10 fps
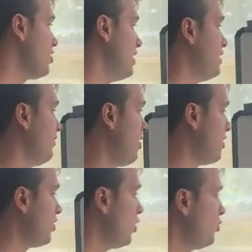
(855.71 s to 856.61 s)
you need to divide the
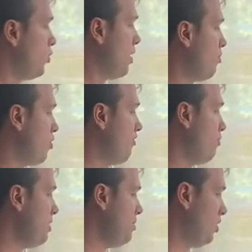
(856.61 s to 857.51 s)
total number
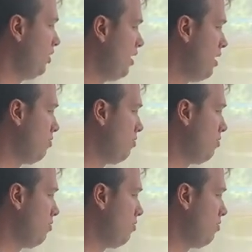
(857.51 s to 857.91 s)
of people